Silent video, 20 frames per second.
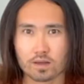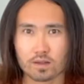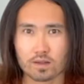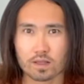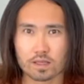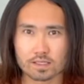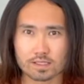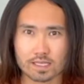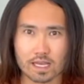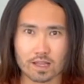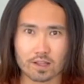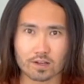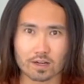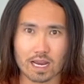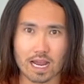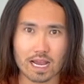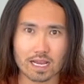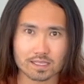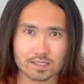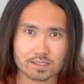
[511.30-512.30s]
the seller
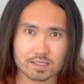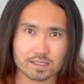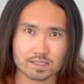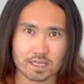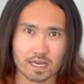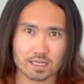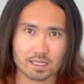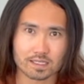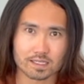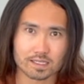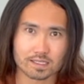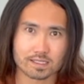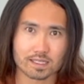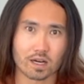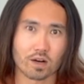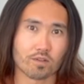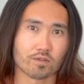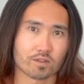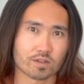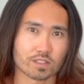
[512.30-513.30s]
has decided to
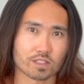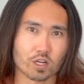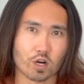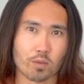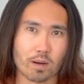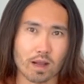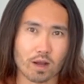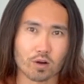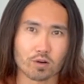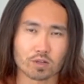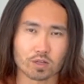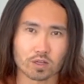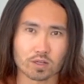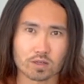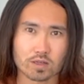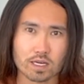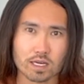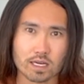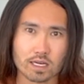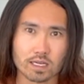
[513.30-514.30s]
sell for sale by
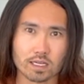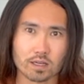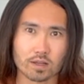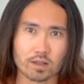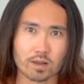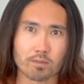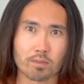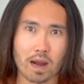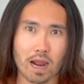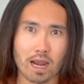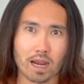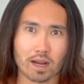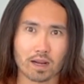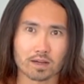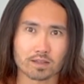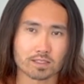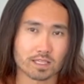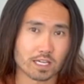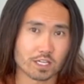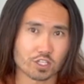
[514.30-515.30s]
owner, you know, the
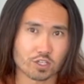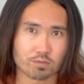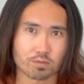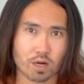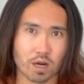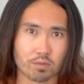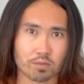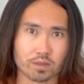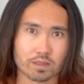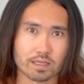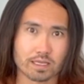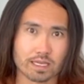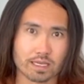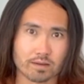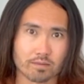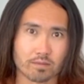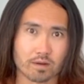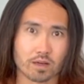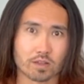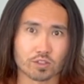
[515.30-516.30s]
buyer's agent
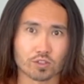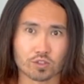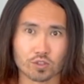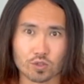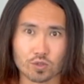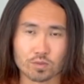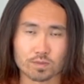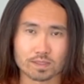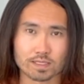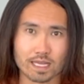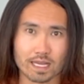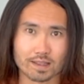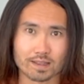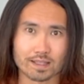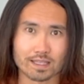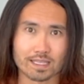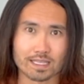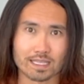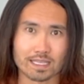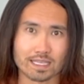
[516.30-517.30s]
probably assumes that
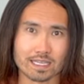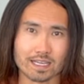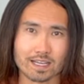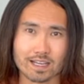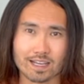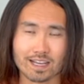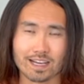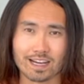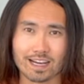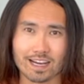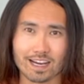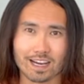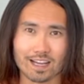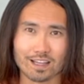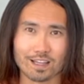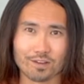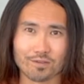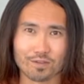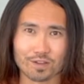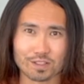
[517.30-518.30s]
the uh,
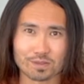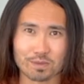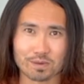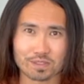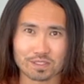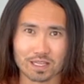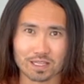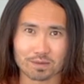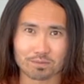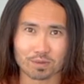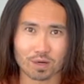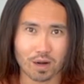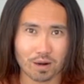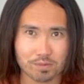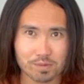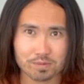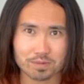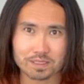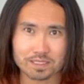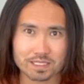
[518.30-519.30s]
the FSBO seller
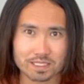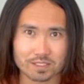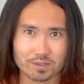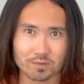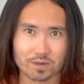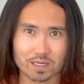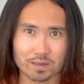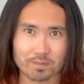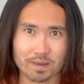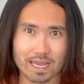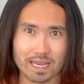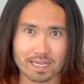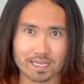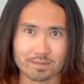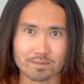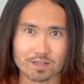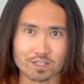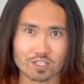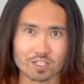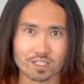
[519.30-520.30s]
probably doesn't want to pay
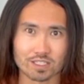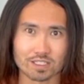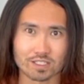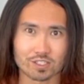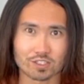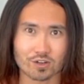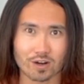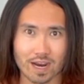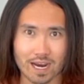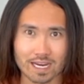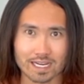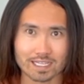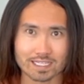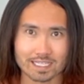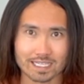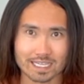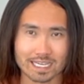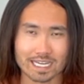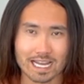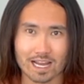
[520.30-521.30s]
commission, is trying
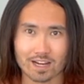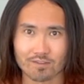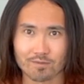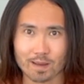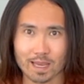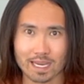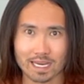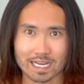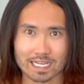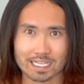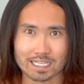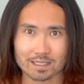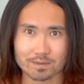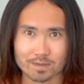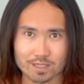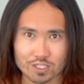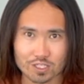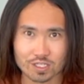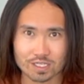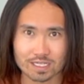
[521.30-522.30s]
to get out of paying any
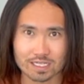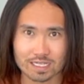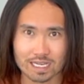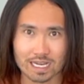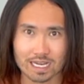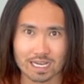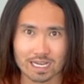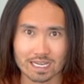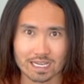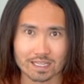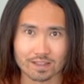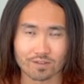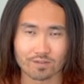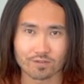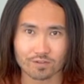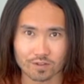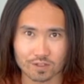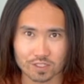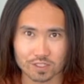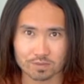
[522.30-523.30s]
commission uh, in the
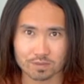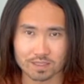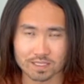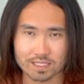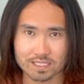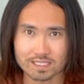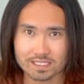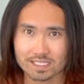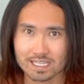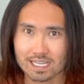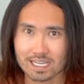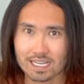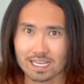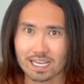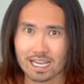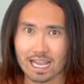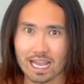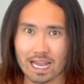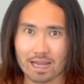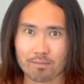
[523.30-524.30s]
first place,
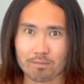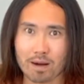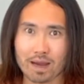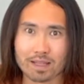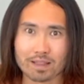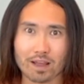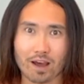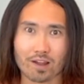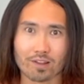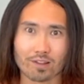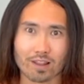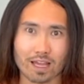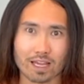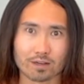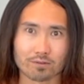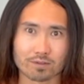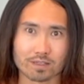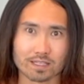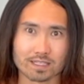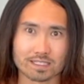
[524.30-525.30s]
and might not
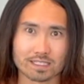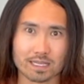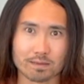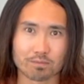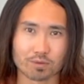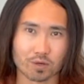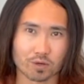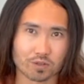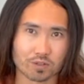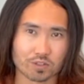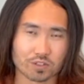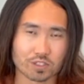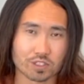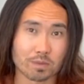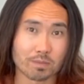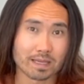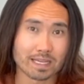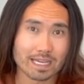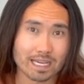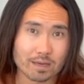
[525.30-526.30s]
like real estate brokers to
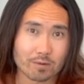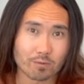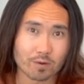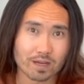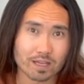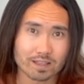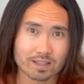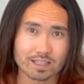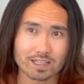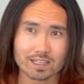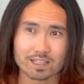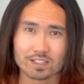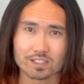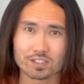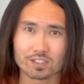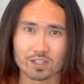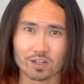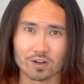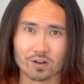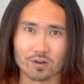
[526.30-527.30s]
begin with.
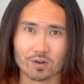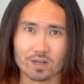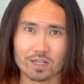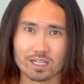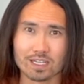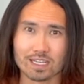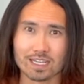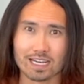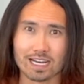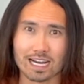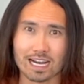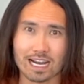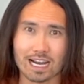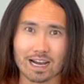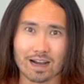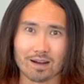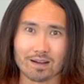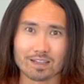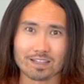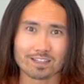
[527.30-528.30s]
So
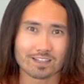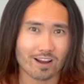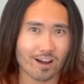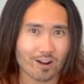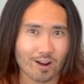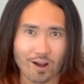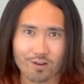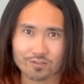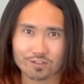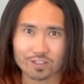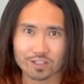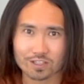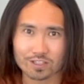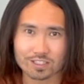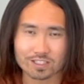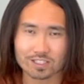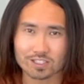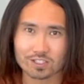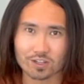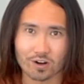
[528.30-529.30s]
uh, you're not off to a
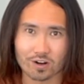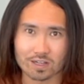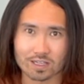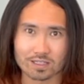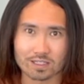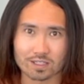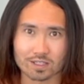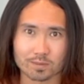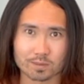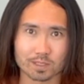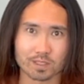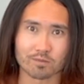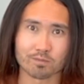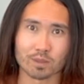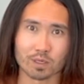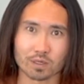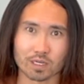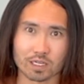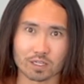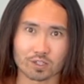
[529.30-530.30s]
good start in terms of
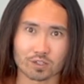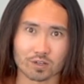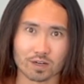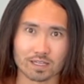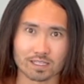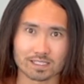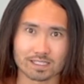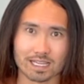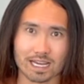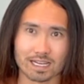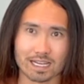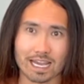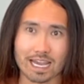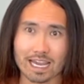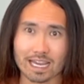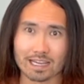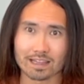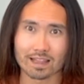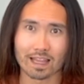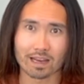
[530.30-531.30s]
building trust that,
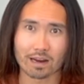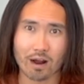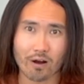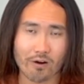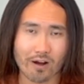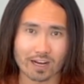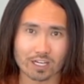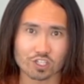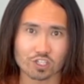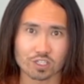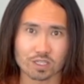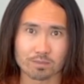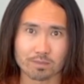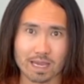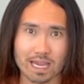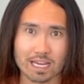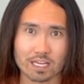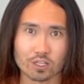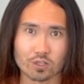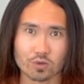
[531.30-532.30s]
hey, like I'll actually
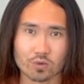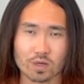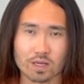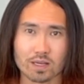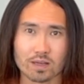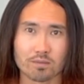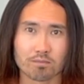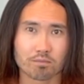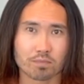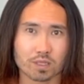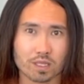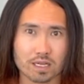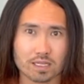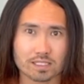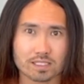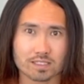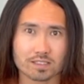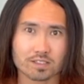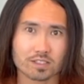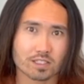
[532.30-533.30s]
pay you.
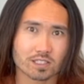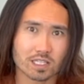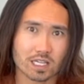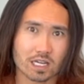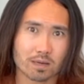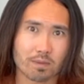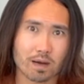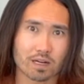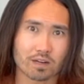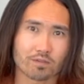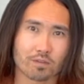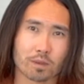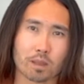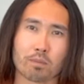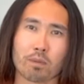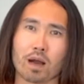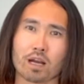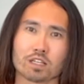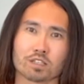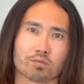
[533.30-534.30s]
Plus, just think about it from the
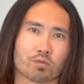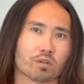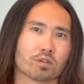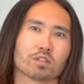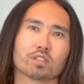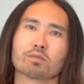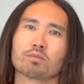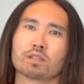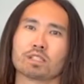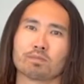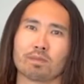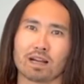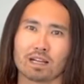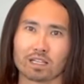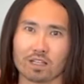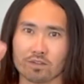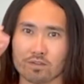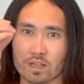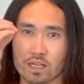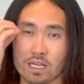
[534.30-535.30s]
buyer's broker's
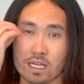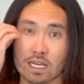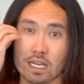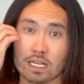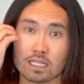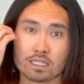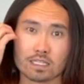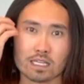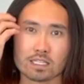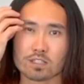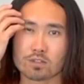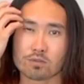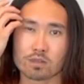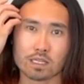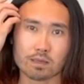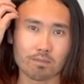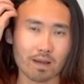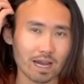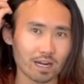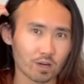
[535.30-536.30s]
perspective. It doesn't
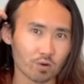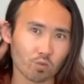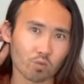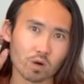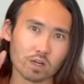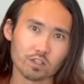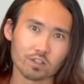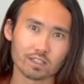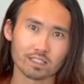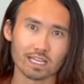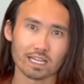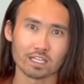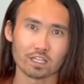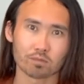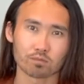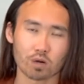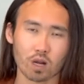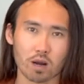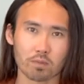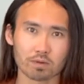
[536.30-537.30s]
really matter what you say in your
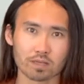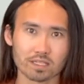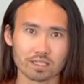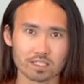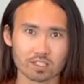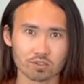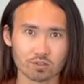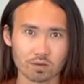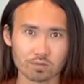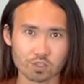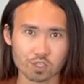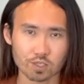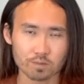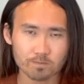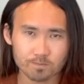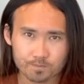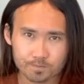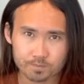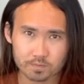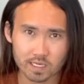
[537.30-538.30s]
property description
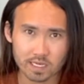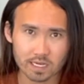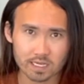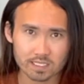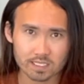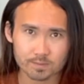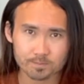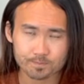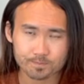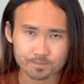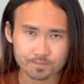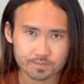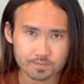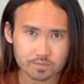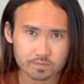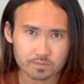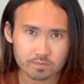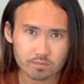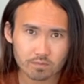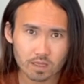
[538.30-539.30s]
because
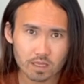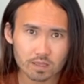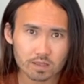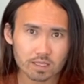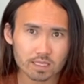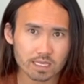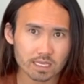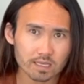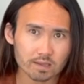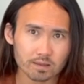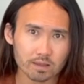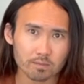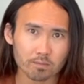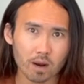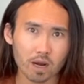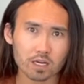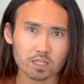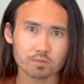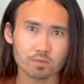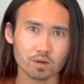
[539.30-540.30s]
the, the
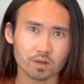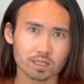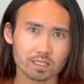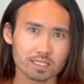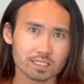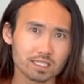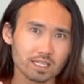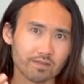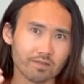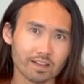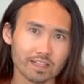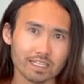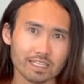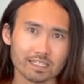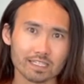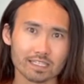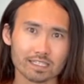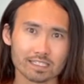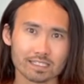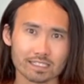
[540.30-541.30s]
buyer's broker doesn't even need
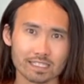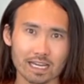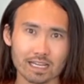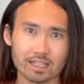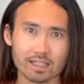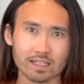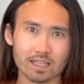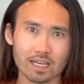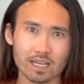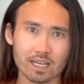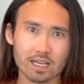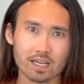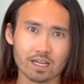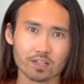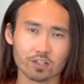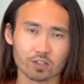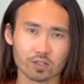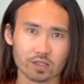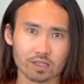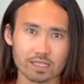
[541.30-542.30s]
to send
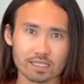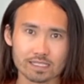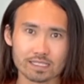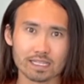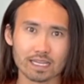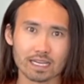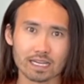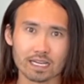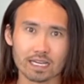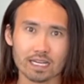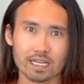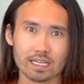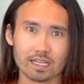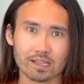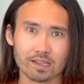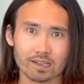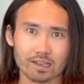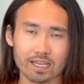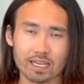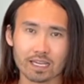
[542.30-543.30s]
your listing
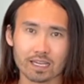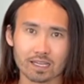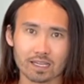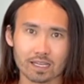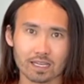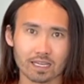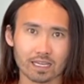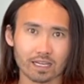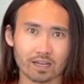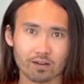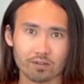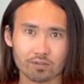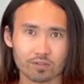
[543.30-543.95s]
link you know